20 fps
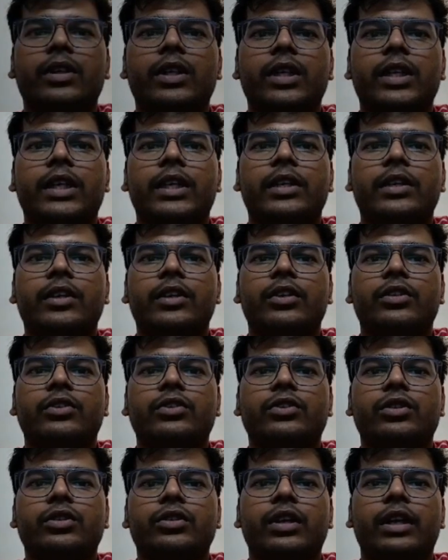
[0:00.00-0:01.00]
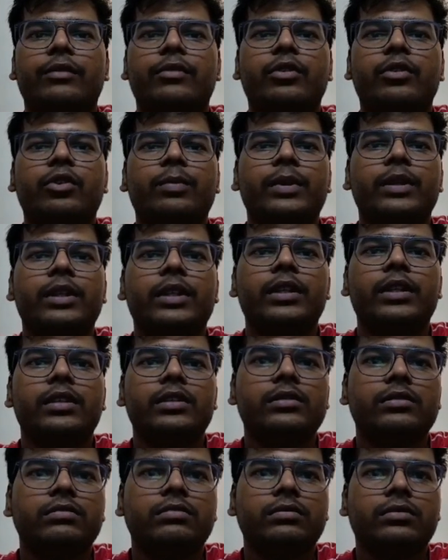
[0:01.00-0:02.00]
Okay, so I will open
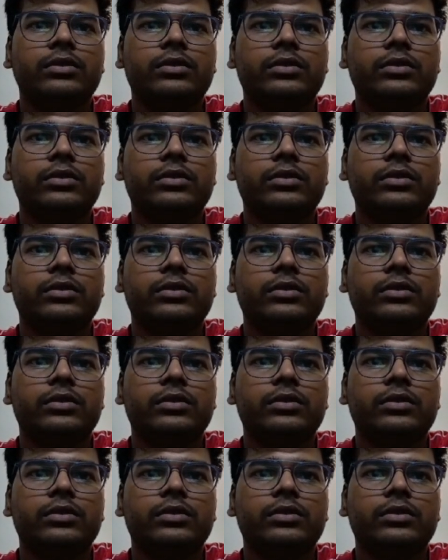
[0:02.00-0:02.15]
the